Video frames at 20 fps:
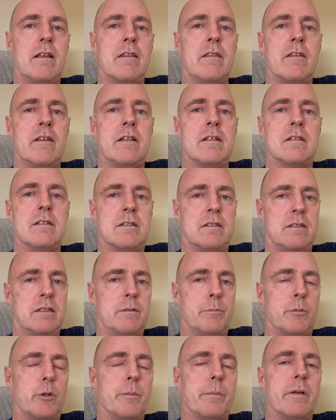the entire
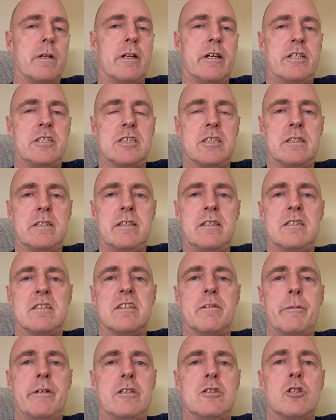population needs
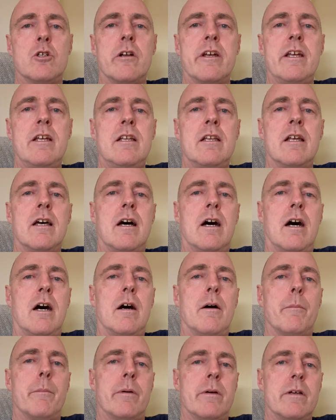to be trained
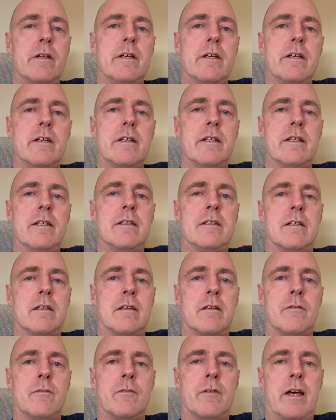up into
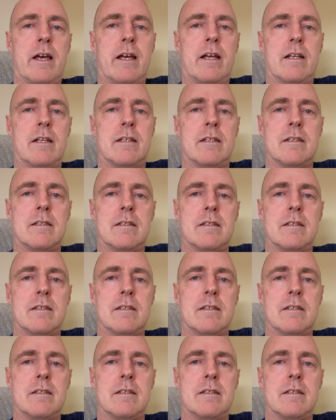the fact